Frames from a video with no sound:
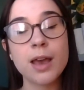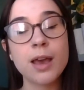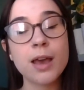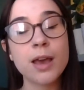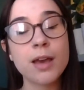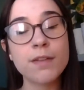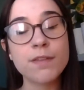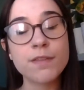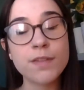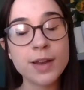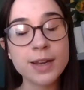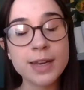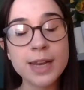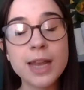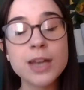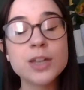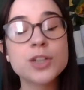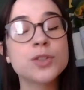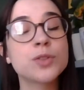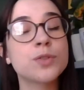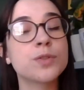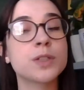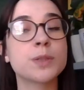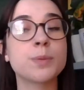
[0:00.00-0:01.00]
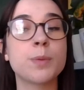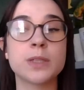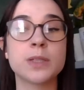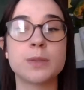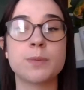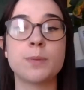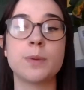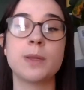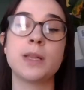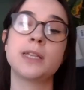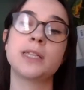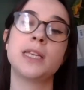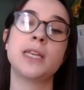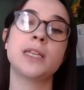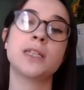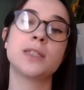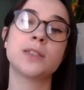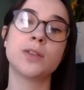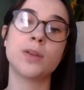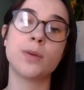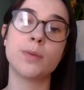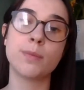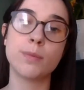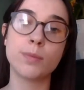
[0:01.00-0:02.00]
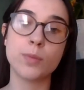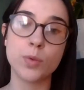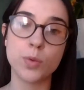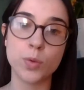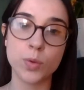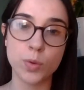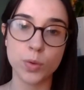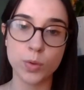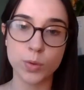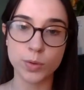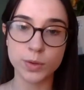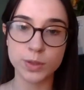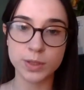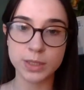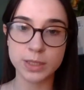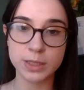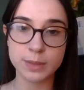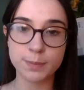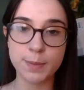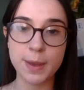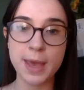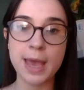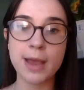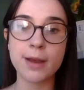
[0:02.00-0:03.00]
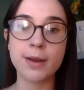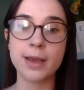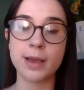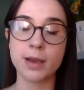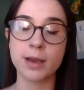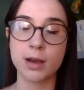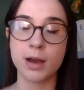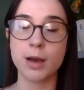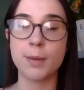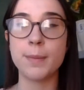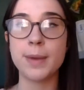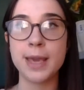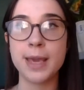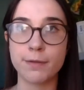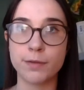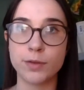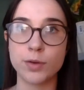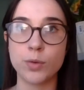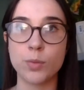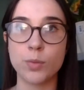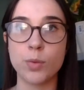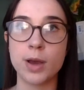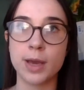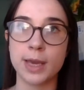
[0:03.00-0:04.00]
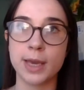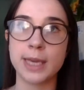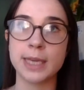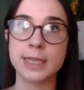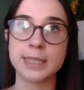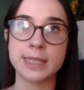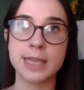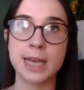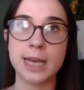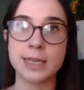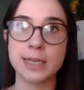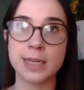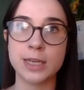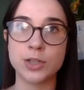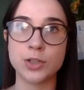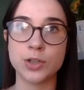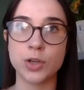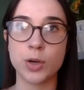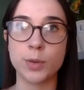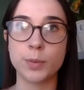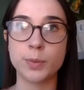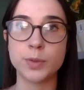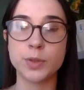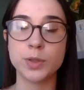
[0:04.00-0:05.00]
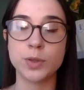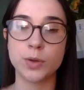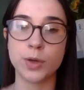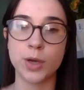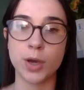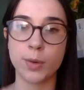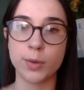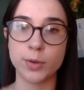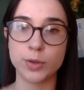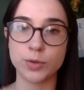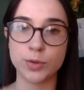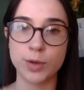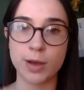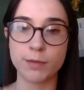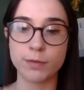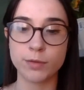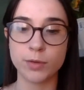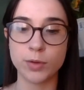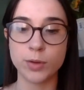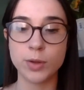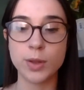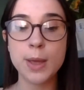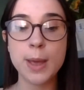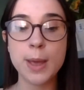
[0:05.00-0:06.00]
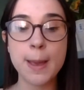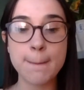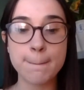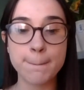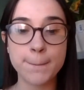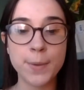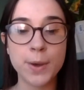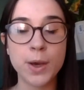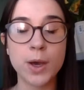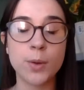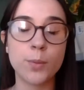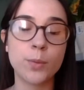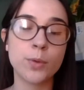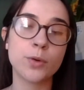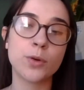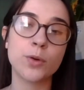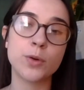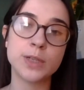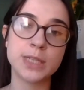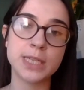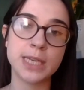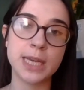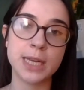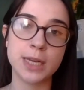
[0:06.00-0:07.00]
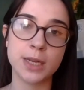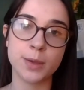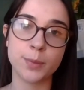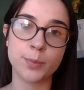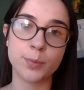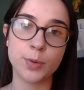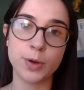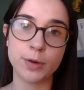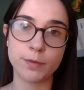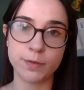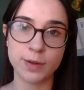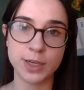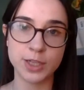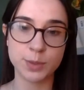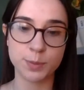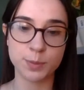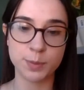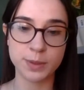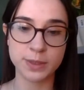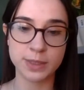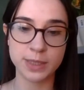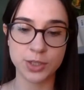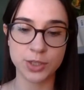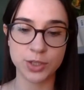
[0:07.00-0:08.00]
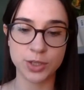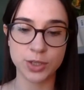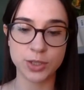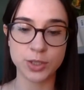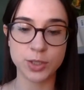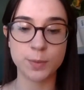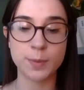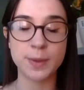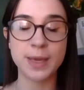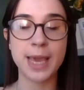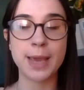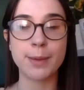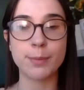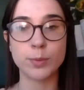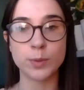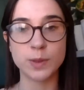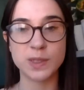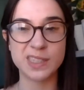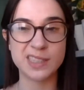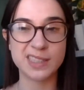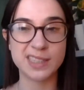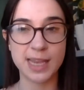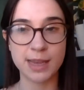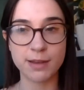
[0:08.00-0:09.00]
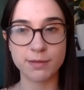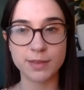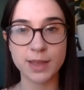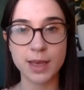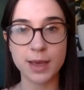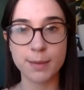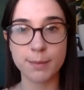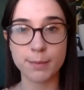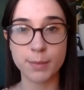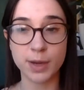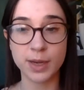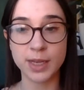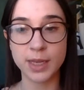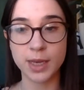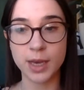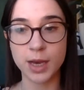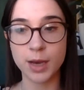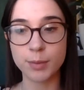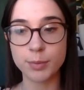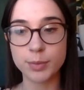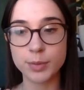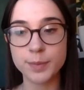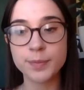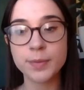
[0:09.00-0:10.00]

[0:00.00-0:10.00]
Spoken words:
financial responsibilities, so more spare income if you're working a Saturday job to go and travel. But we're already in a privileged position to be able to save that money up,